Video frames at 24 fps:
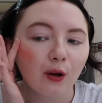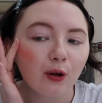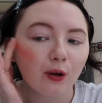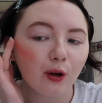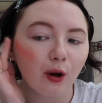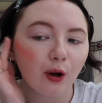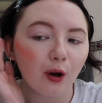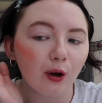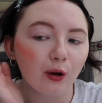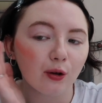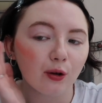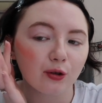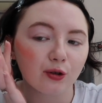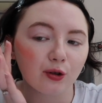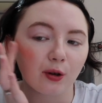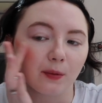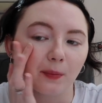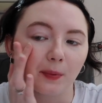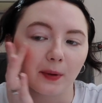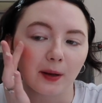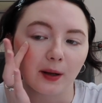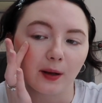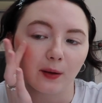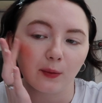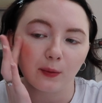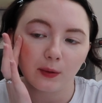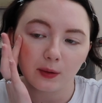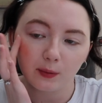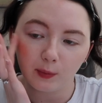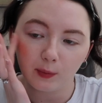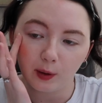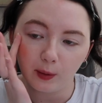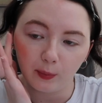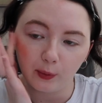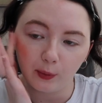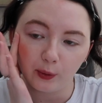car shopping with
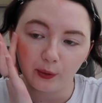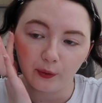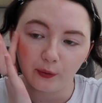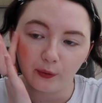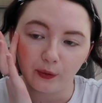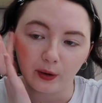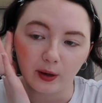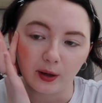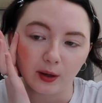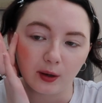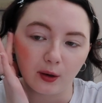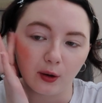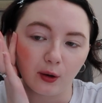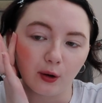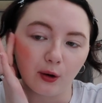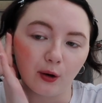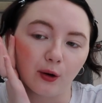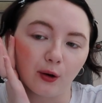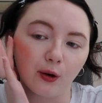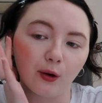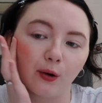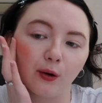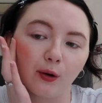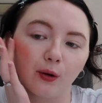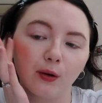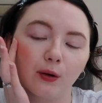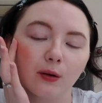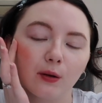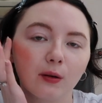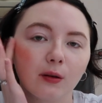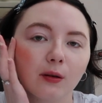my boyfriend on,